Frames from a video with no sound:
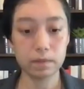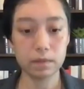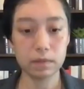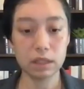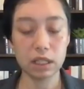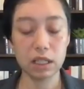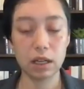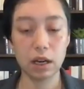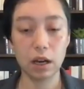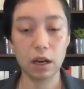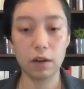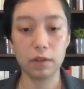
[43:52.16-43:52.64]

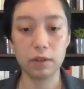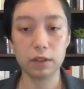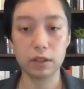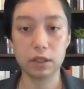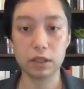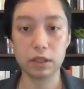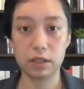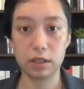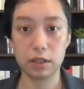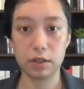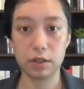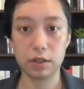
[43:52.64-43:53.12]
careful
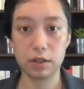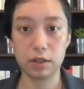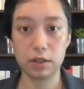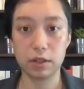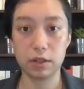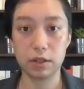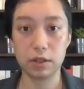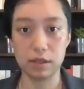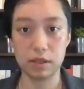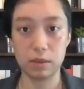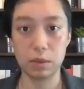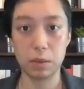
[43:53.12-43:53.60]

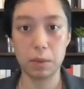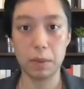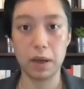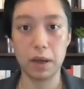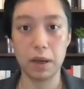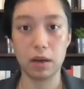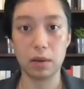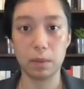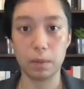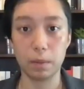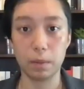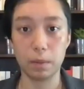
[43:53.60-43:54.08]
considerations to be
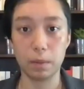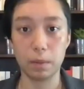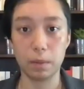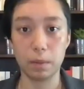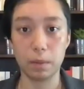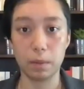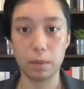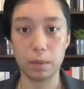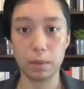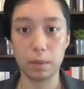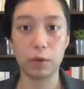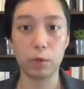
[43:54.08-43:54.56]
made
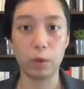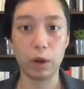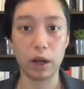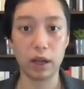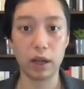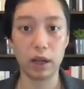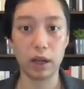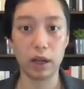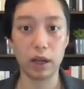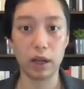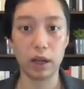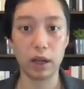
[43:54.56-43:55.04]
about the way
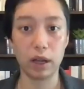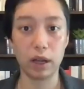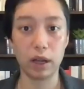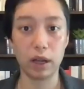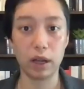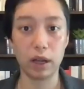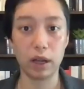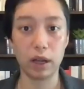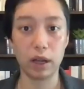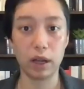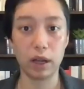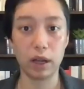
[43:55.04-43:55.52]
that we
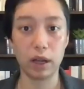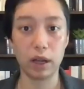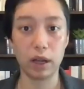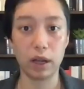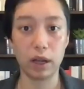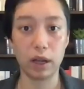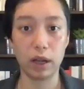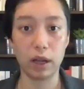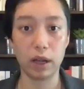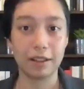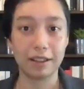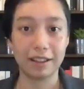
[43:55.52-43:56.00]
treat
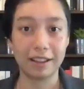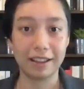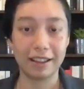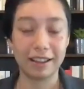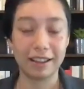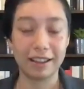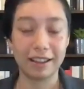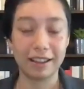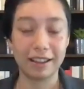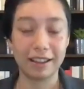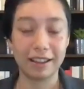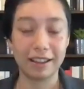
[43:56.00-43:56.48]

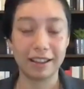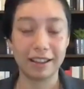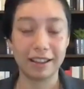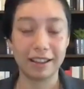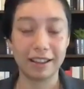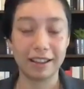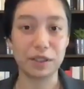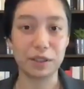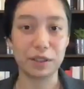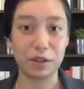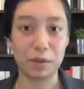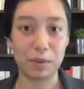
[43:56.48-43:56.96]
legal
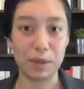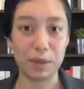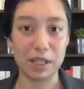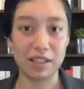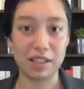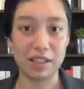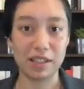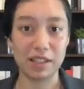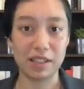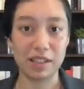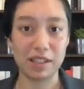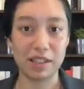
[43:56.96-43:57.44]

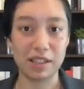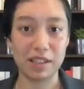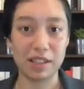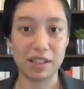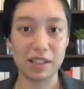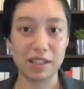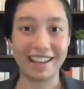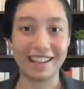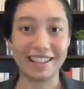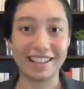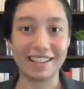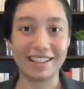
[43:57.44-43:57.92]
disagreements,
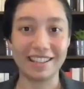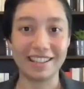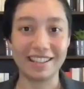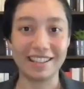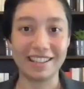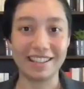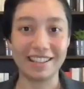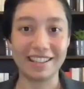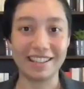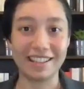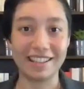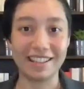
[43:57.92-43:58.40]
and
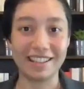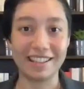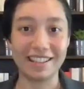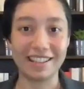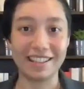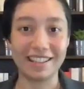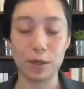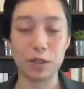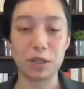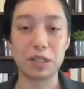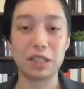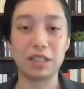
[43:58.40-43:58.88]

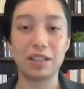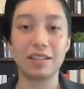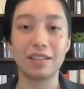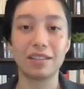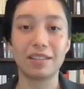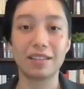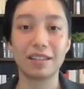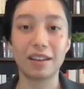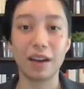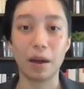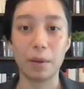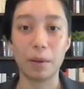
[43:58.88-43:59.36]
especially
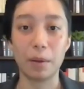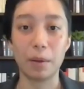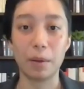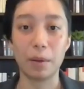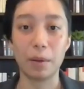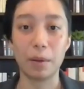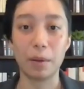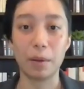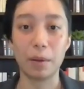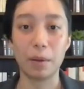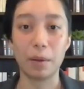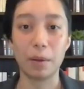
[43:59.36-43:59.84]

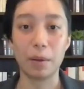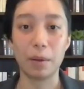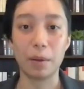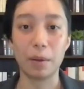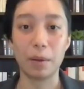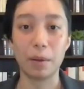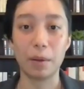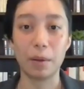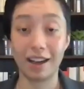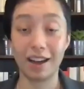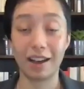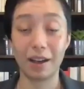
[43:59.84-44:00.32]
companies
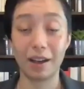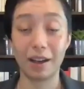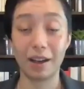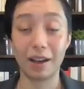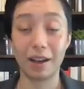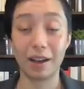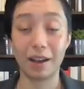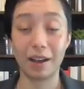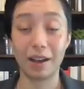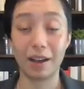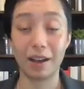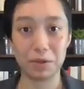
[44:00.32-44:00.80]
and tech
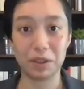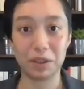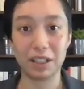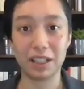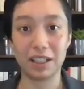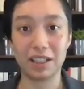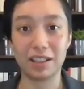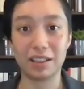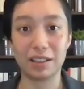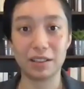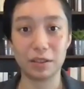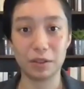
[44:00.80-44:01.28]
companies
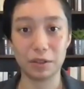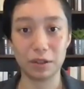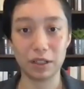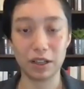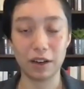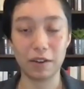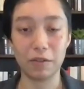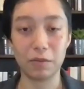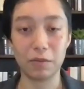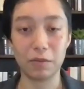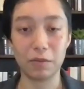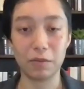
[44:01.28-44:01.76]
related to the
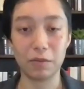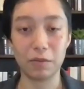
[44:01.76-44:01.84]
government of